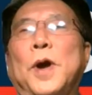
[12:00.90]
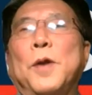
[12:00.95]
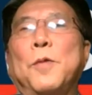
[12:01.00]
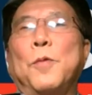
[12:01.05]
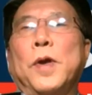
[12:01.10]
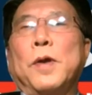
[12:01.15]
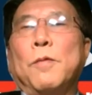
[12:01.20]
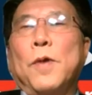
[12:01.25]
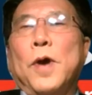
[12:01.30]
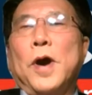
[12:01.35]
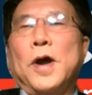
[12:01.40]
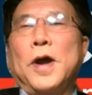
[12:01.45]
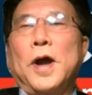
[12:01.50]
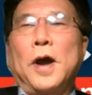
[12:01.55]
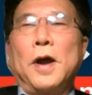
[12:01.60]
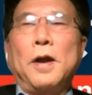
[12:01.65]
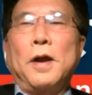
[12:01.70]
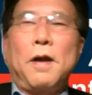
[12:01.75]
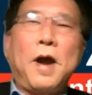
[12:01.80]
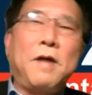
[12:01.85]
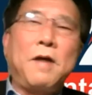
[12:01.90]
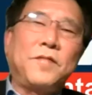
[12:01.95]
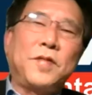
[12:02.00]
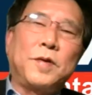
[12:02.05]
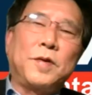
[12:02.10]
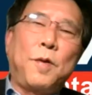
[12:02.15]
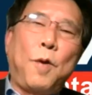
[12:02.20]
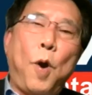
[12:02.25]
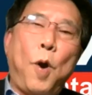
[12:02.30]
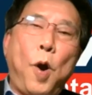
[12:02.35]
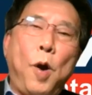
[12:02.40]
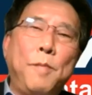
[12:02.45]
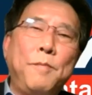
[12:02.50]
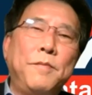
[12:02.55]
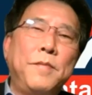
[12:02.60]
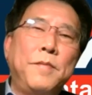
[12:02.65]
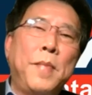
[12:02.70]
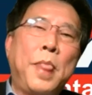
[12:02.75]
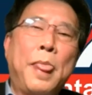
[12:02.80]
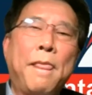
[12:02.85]
when we were arrived at
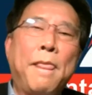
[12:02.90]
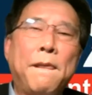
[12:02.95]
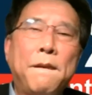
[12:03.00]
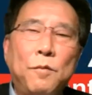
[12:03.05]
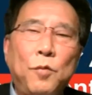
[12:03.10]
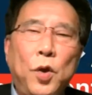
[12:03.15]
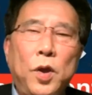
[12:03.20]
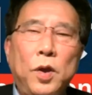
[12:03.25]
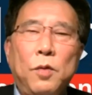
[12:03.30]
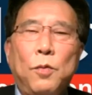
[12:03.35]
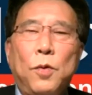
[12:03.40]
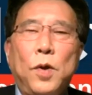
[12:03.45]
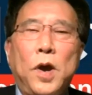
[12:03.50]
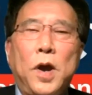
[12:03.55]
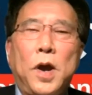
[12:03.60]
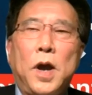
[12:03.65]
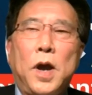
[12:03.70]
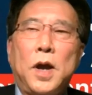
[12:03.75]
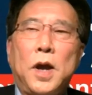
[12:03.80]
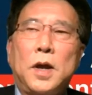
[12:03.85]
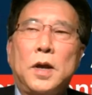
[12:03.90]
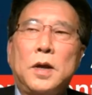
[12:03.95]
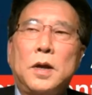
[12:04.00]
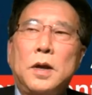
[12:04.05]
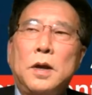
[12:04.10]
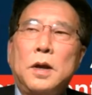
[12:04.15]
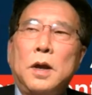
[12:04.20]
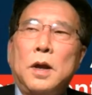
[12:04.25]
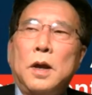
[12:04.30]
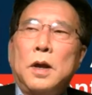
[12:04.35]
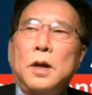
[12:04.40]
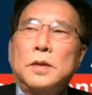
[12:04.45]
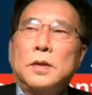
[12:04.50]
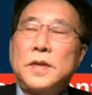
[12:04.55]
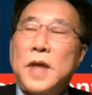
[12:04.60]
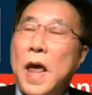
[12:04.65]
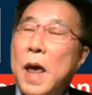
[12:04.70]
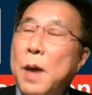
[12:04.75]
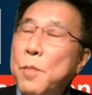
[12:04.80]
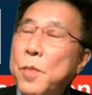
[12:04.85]
Guam, we were
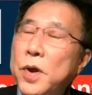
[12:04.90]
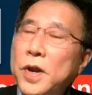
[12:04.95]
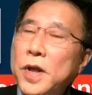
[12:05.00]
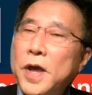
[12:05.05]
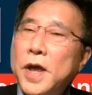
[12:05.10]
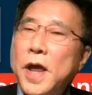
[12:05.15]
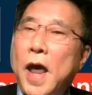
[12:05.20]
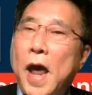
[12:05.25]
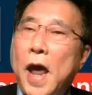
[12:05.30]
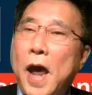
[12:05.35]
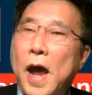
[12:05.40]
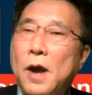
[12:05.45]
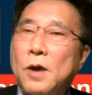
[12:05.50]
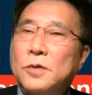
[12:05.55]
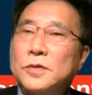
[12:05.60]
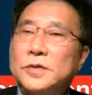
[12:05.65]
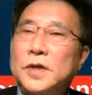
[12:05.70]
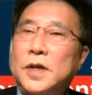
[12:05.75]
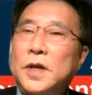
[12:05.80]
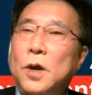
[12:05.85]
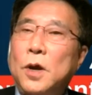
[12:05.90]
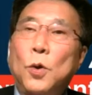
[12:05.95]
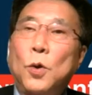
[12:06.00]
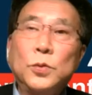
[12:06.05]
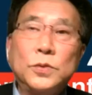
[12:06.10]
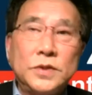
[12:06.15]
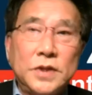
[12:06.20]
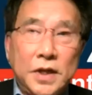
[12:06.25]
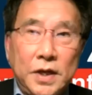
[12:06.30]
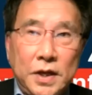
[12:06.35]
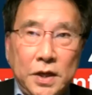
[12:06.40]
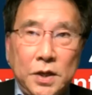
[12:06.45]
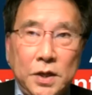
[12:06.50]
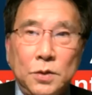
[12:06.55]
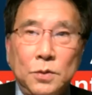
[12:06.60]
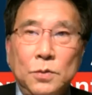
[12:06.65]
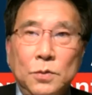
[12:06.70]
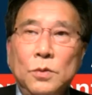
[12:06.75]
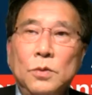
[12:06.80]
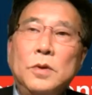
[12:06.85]
temporarily housed in the old
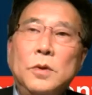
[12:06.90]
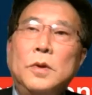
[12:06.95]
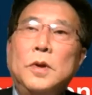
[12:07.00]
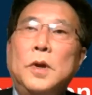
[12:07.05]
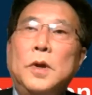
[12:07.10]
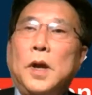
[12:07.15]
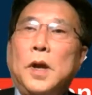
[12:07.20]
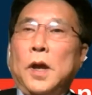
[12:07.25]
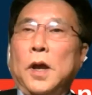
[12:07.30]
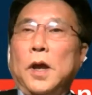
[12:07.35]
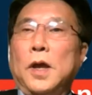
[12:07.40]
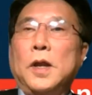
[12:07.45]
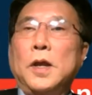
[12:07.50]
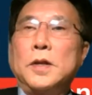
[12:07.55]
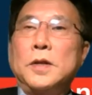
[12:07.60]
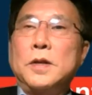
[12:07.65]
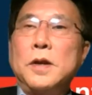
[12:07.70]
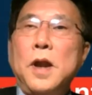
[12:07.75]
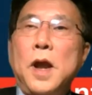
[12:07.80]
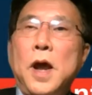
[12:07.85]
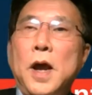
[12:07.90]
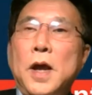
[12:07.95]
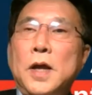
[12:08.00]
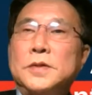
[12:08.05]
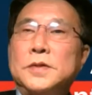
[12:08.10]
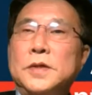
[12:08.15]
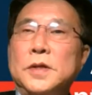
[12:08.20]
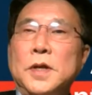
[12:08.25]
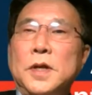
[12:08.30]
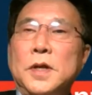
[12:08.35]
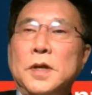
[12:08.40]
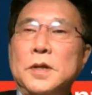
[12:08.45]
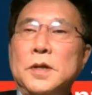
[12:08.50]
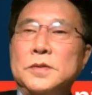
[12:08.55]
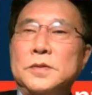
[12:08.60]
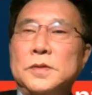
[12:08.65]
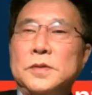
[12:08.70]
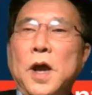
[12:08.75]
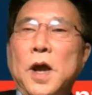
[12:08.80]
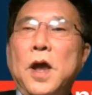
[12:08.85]
town and at nice and then I
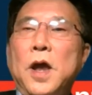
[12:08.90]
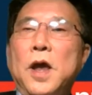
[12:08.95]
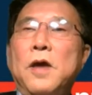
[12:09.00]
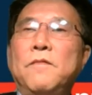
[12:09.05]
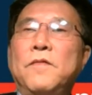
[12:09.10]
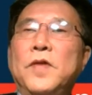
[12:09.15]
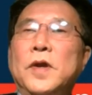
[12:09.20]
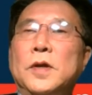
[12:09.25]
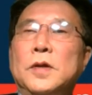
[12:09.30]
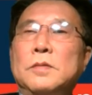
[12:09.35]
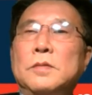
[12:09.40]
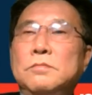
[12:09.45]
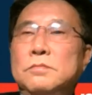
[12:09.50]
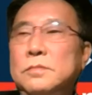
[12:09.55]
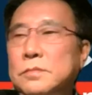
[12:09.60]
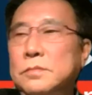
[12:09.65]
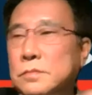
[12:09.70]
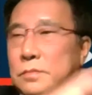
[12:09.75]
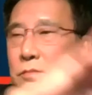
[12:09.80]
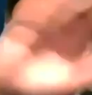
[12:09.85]
start having